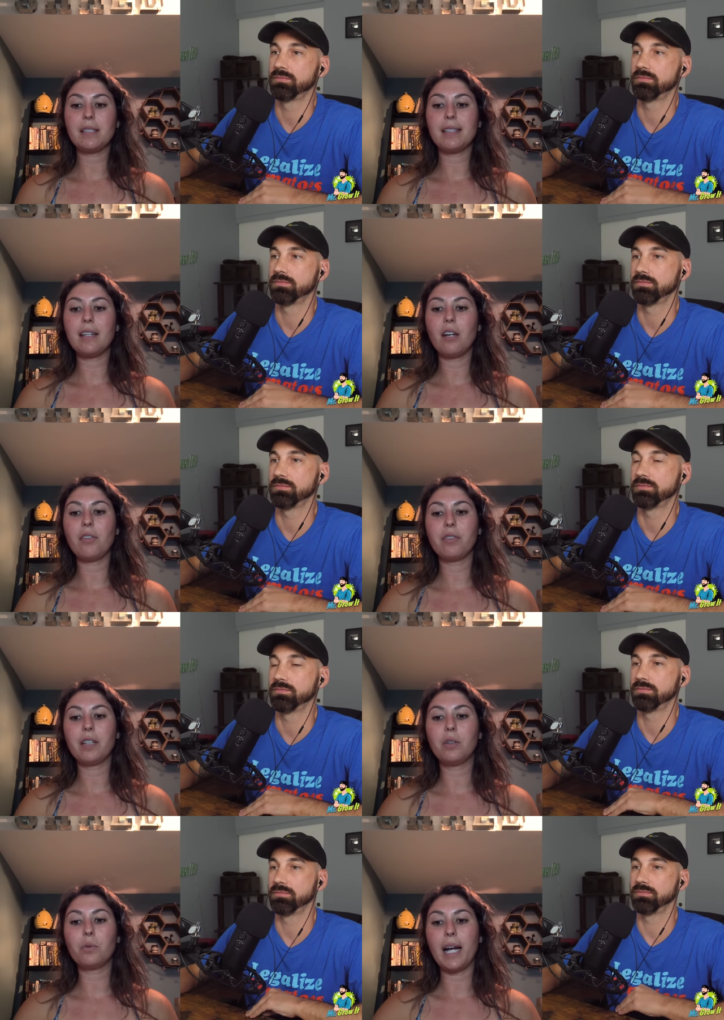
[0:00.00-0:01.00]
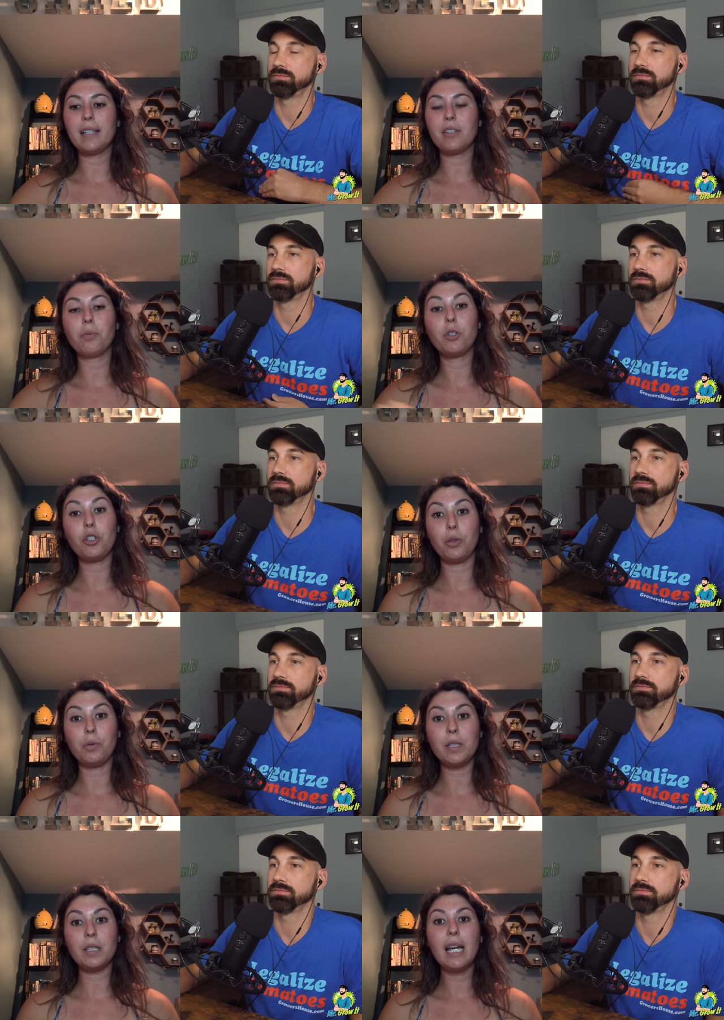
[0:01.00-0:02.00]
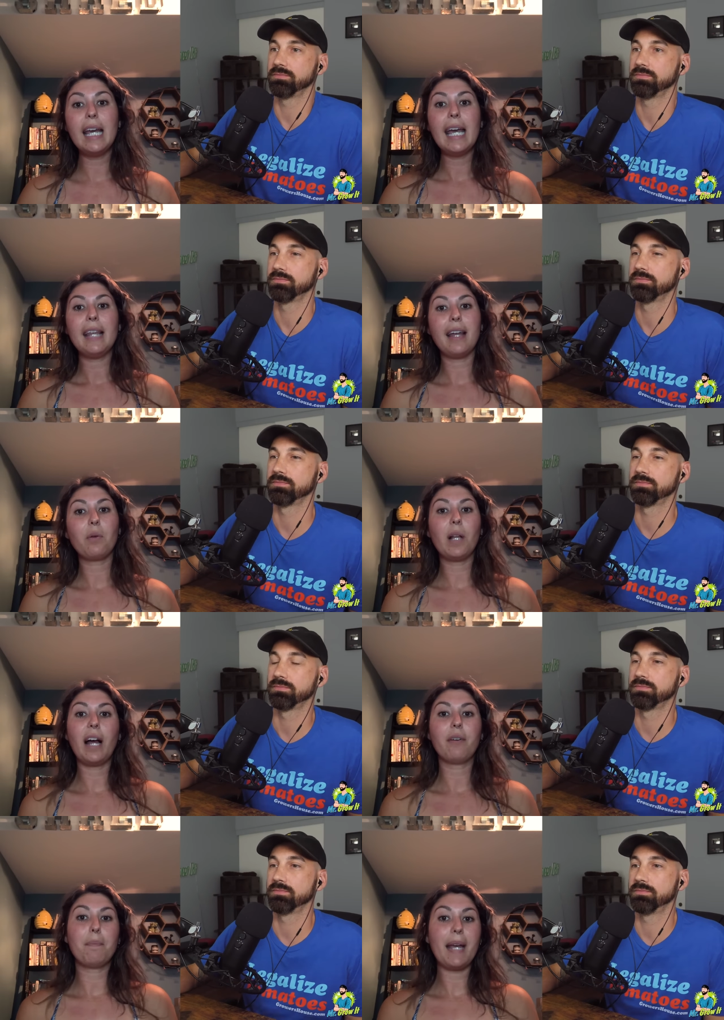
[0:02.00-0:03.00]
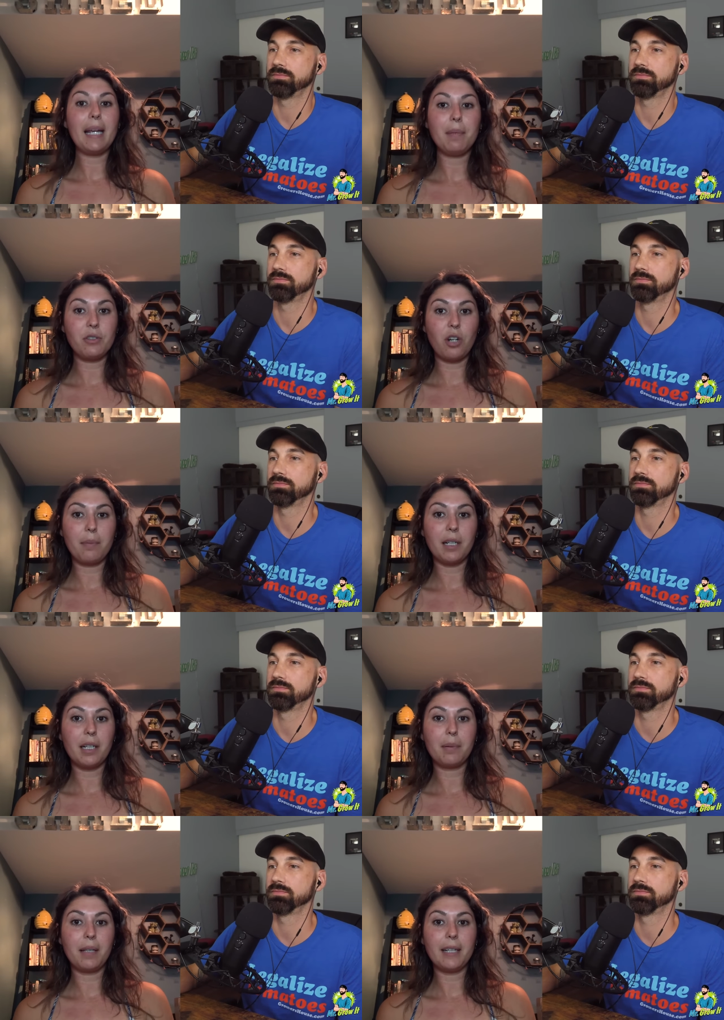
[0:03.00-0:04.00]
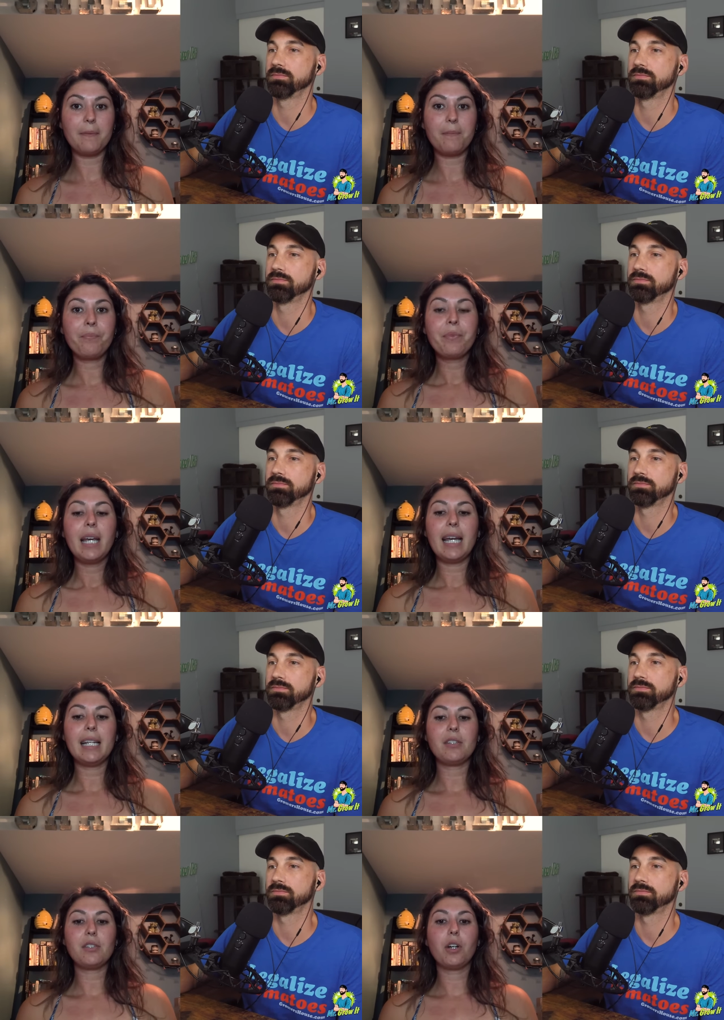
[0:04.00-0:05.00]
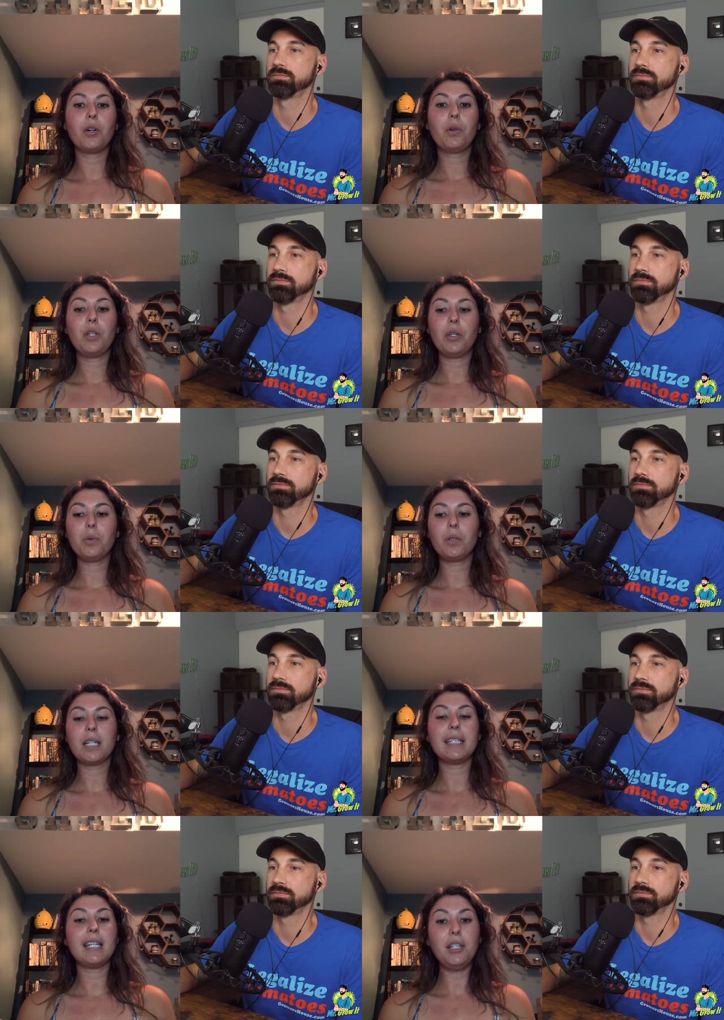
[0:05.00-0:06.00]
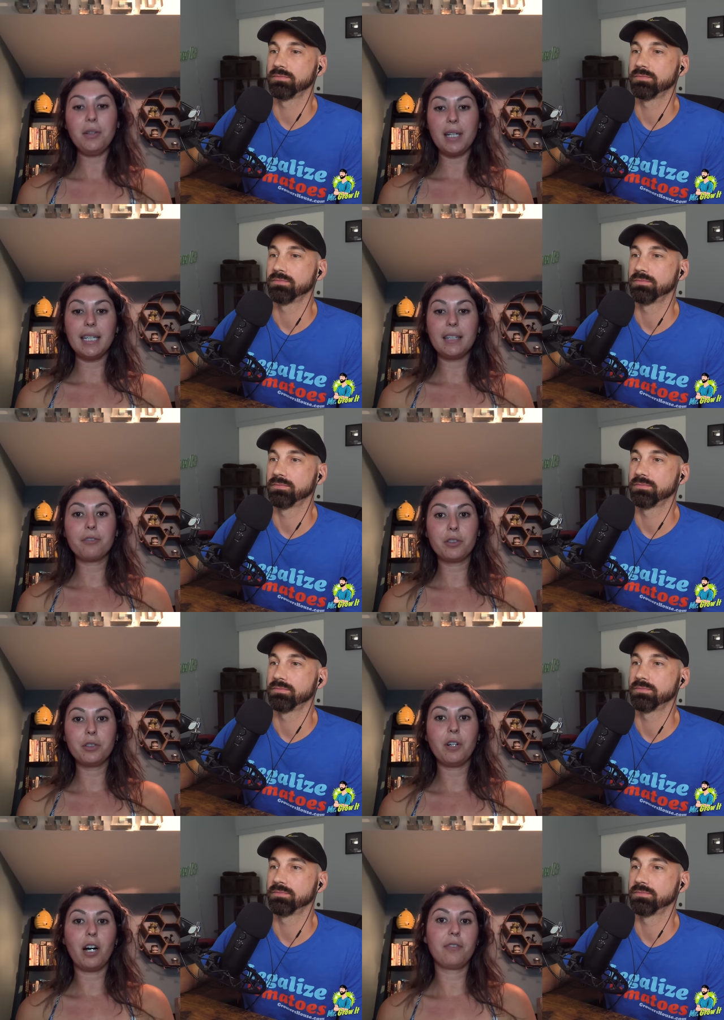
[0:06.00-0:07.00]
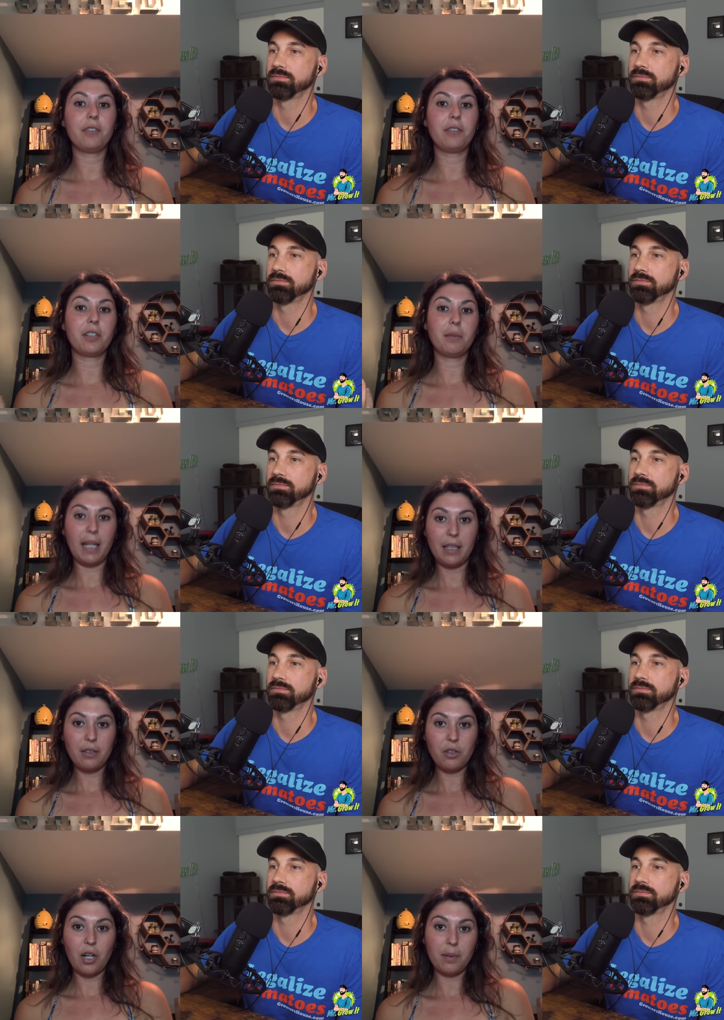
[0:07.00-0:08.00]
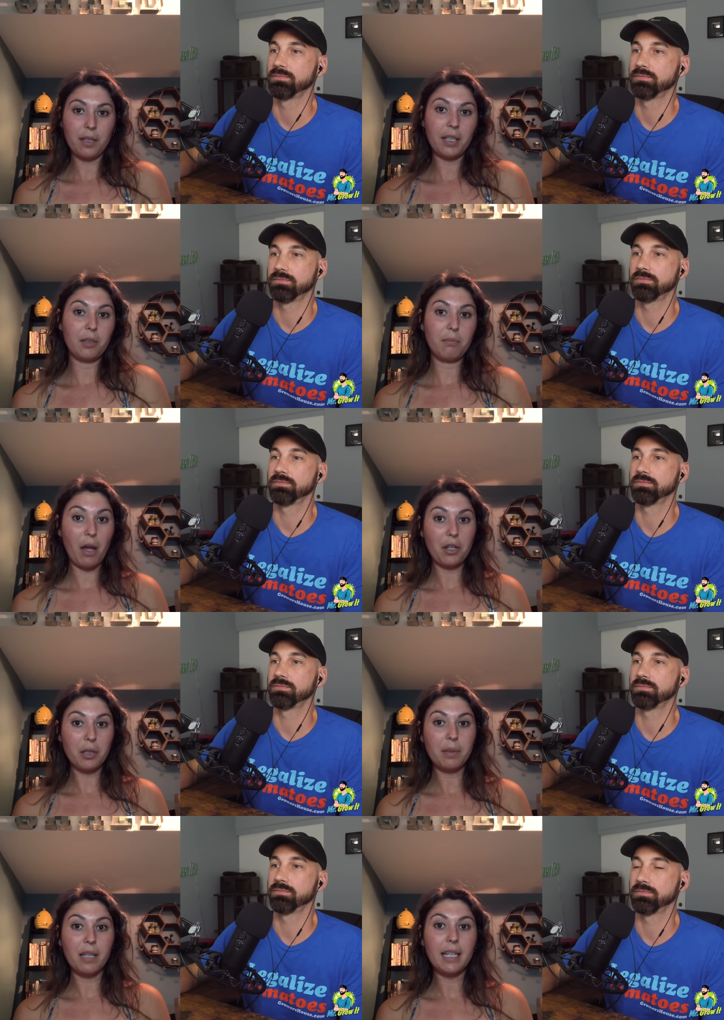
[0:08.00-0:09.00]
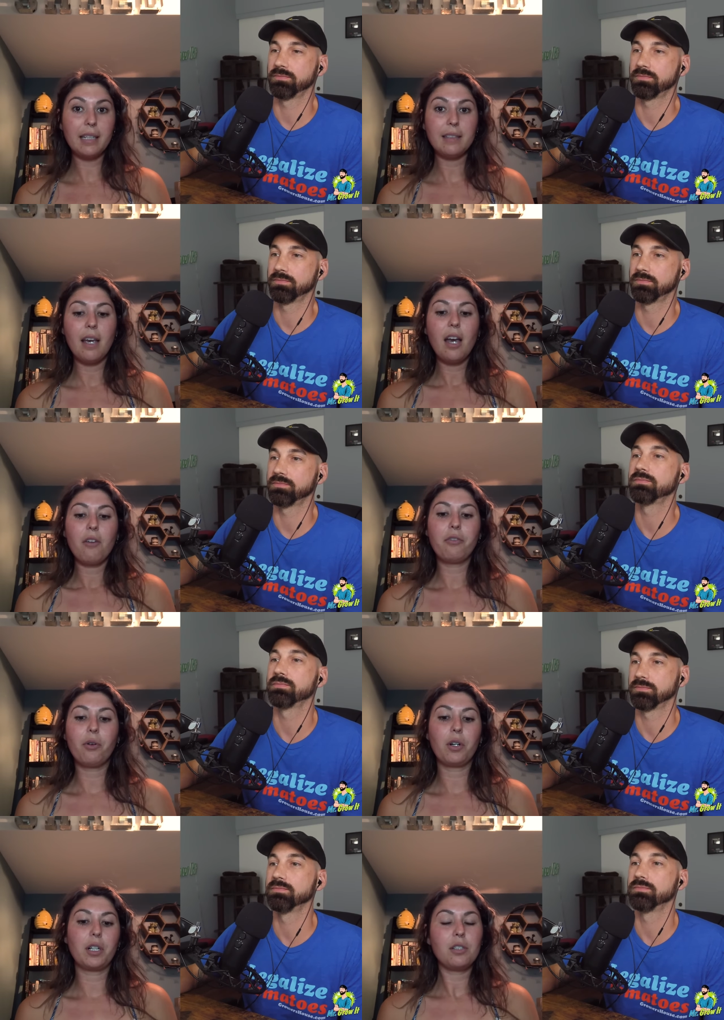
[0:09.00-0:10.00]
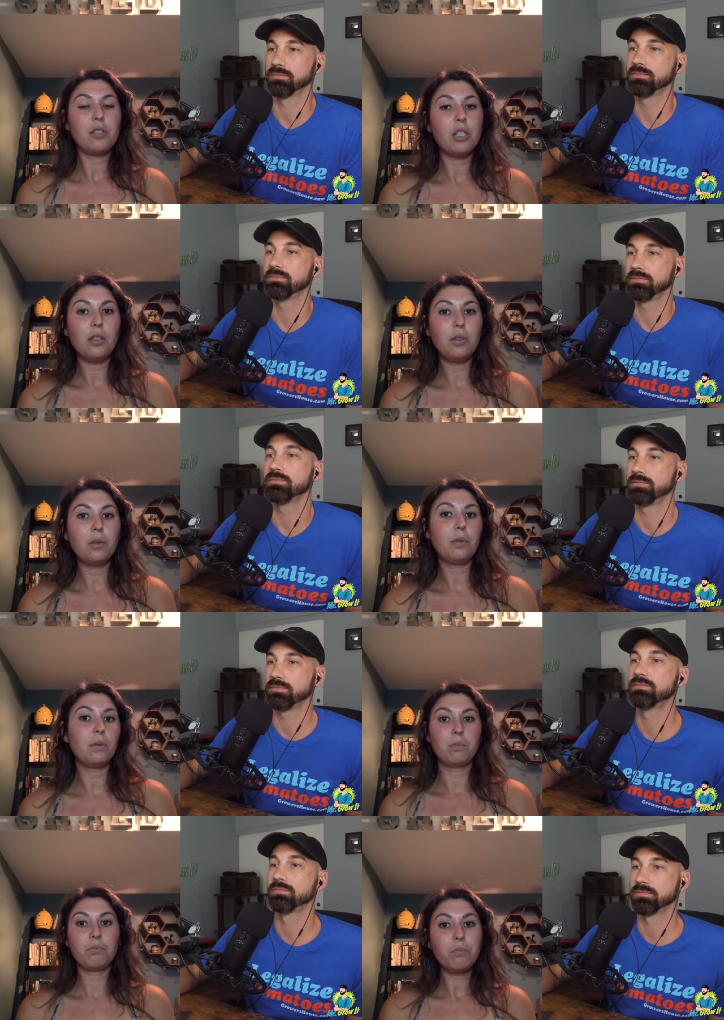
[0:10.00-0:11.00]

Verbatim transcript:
Speaker 1: and send off little rhizome shoots, and that will have a baby strawberry plant. And so you will continue getting fruit off of your main strawberry, your mother plant, for 2-3